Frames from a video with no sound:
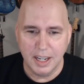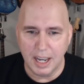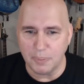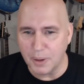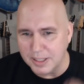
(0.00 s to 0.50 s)

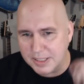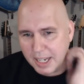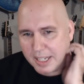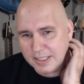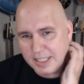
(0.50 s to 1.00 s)
And one
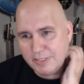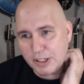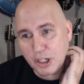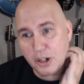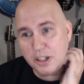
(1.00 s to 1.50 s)
day, it didn't even
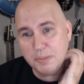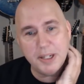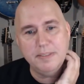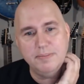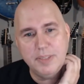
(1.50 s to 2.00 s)
occur to
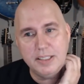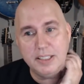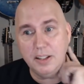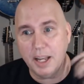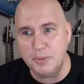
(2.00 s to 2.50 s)
me
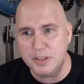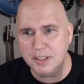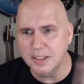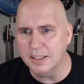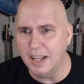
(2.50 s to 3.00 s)
until I was
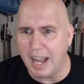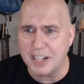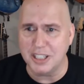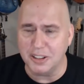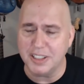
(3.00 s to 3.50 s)

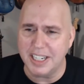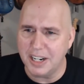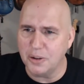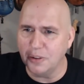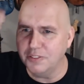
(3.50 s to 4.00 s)
actually looking at
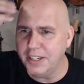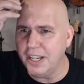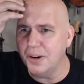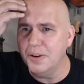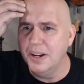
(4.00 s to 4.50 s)
an old
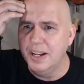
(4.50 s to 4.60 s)
video.